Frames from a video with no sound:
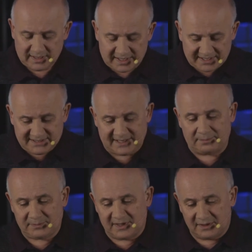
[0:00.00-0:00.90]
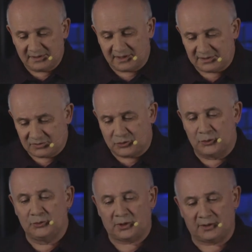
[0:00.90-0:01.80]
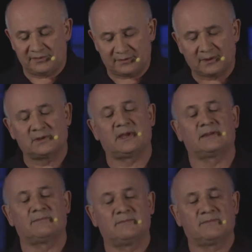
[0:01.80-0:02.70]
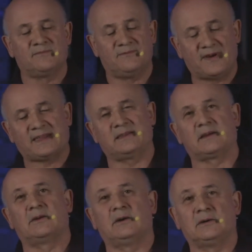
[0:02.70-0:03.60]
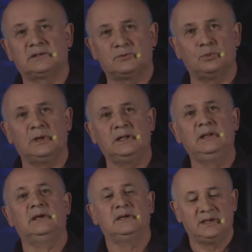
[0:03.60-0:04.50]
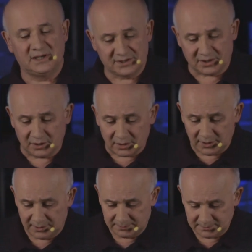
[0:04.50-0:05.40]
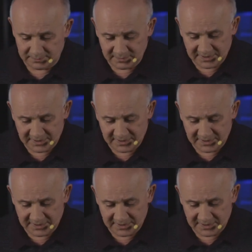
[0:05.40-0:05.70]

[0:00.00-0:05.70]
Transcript: and accept the truth of the fact that God's will is good,